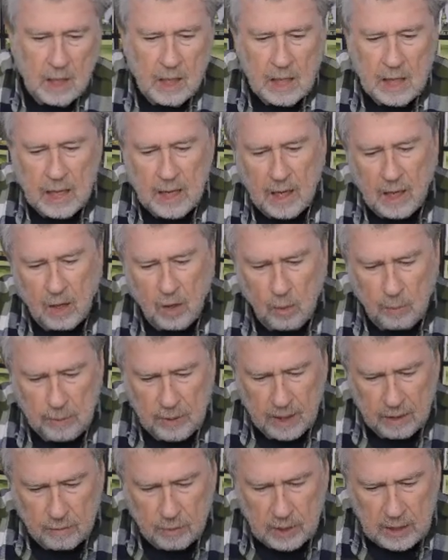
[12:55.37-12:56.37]
And I hope you
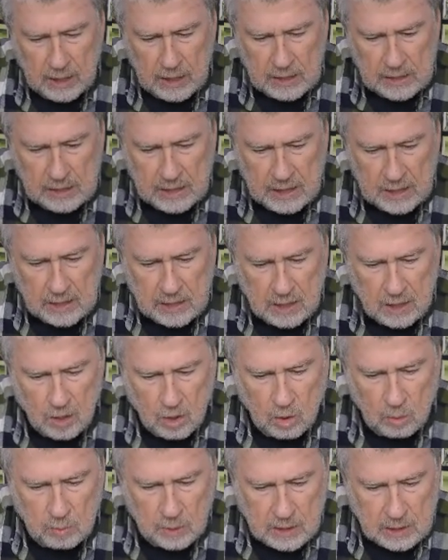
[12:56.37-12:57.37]
have one of these kits at
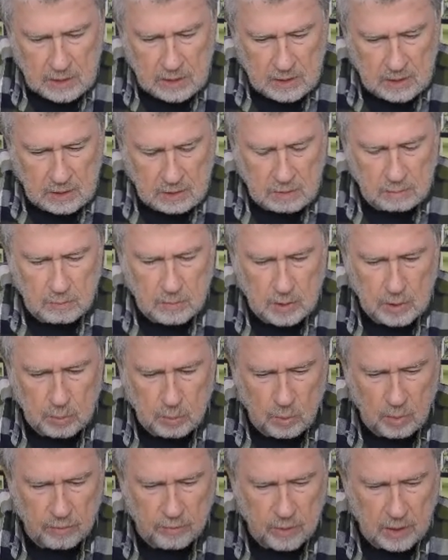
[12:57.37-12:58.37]
home, because it's much
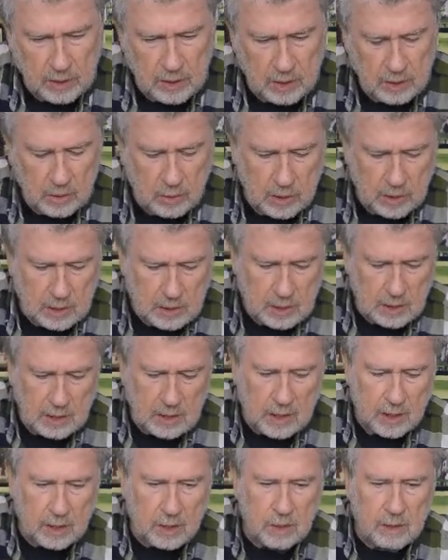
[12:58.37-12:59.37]
more fun to do this
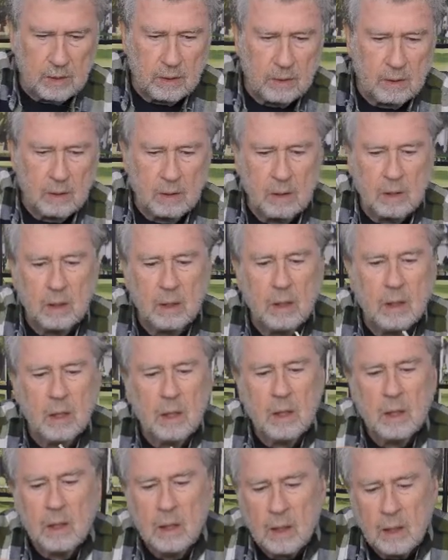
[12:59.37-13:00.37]
together.
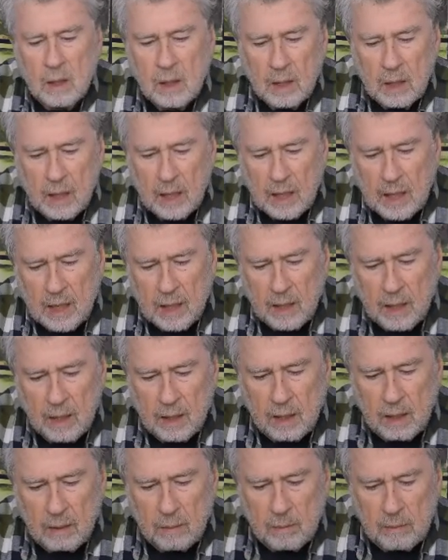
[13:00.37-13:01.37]

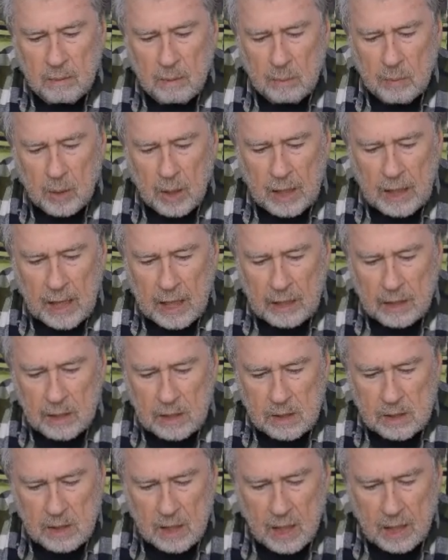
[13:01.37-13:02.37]
And remember, I got
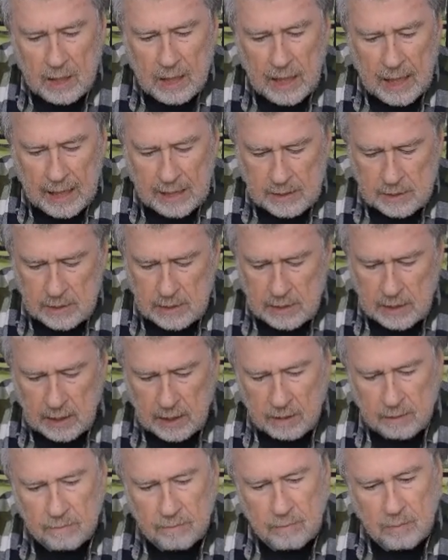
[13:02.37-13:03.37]
this on
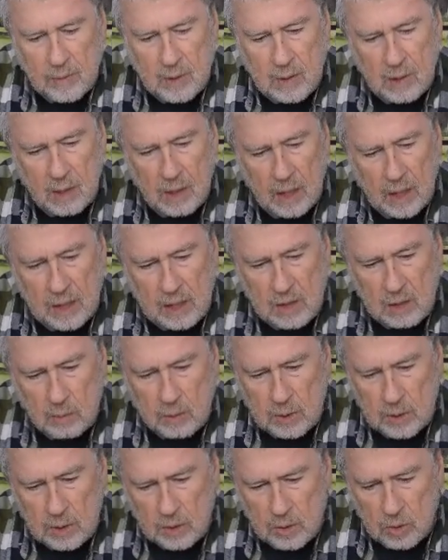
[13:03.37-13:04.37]
Etsy. And so
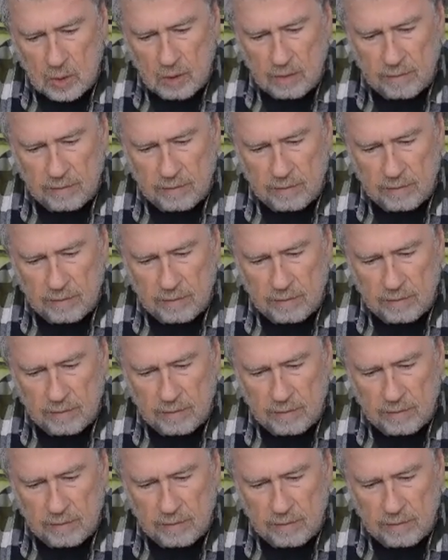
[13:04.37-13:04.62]
we're just going to